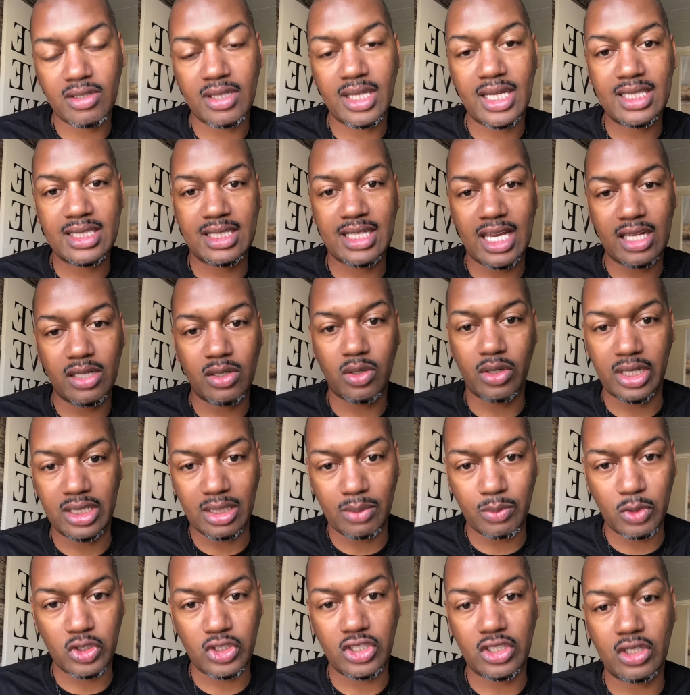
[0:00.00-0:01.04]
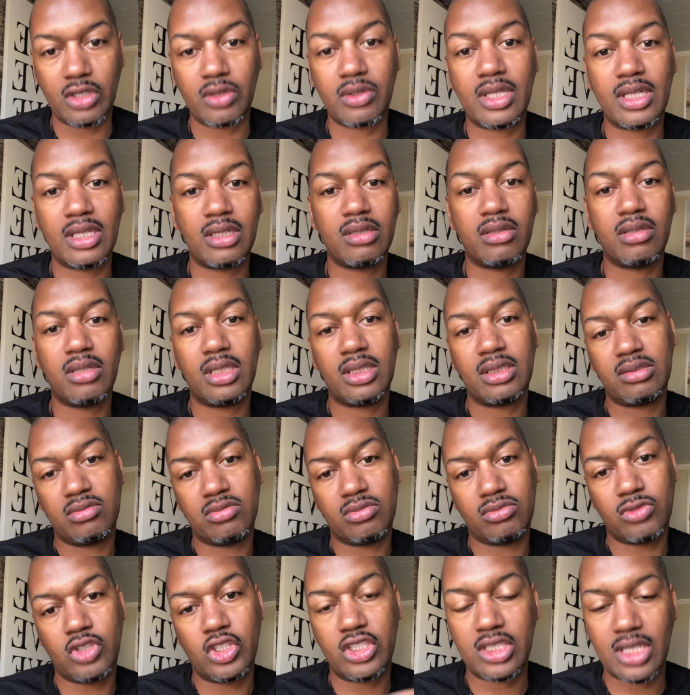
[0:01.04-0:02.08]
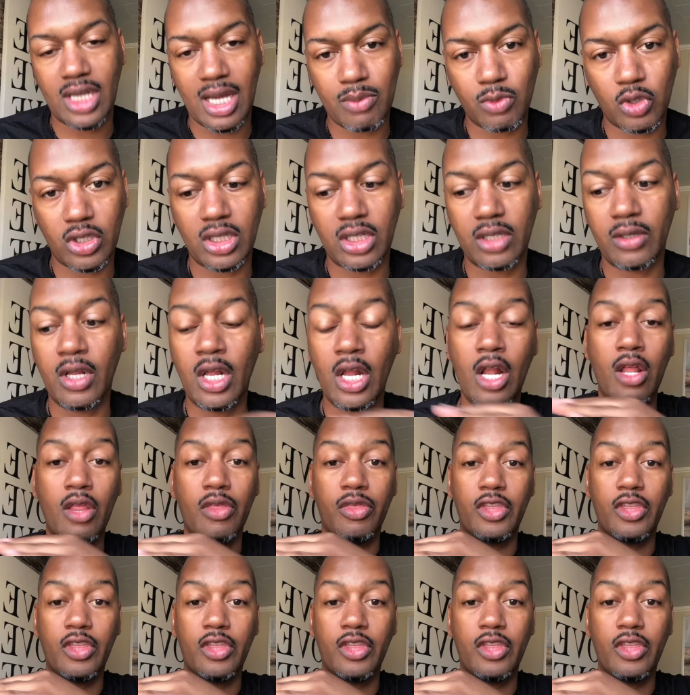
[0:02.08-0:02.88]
So that's category number two, the, the good time girl.